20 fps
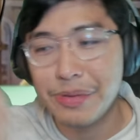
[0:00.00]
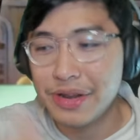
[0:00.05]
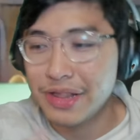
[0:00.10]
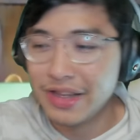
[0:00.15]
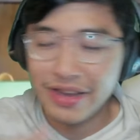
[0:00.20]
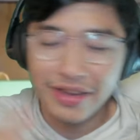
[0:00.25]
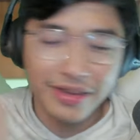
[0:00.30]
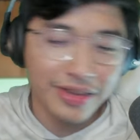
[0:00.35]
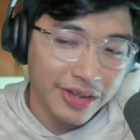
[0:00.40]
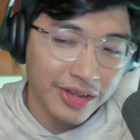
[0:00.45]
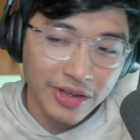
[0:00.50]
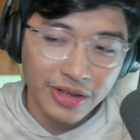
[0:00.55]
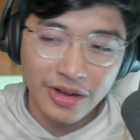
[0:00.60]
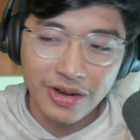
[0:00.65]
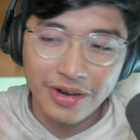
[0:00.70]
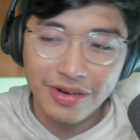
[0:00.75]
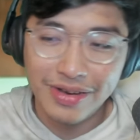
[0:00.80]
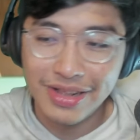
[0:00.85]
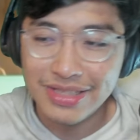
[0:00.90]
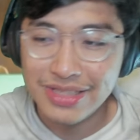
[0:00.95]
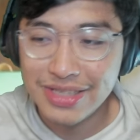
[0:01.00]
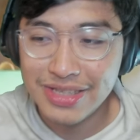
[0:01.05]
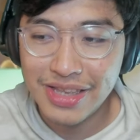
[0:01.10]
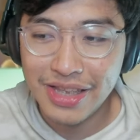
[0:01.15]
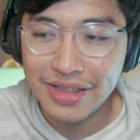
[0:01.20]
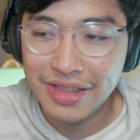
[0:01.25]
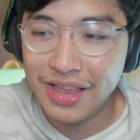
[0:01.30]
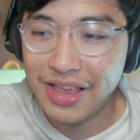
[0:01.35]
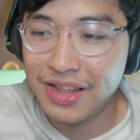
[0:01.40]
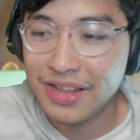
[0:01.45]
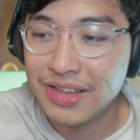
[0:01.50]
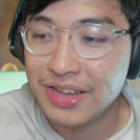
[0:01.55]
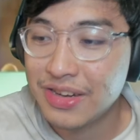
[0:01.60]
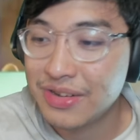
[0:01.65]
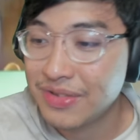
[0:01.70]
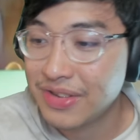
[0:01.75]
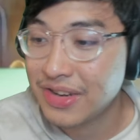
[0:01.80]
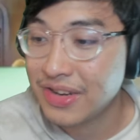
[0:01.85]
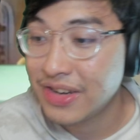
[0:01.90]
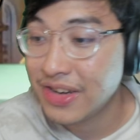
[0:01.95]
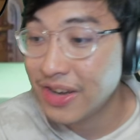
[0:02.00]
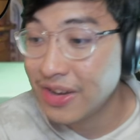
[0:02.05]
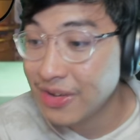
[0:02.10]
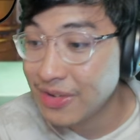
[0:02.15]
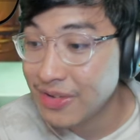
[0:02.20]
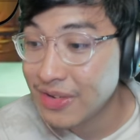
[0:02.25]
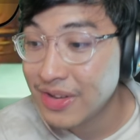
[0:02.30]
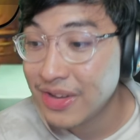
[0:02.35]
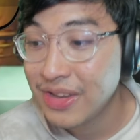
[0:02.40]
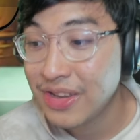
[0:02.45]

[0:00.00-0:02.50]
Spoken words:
like, alright, let's just get the hell out of here. No.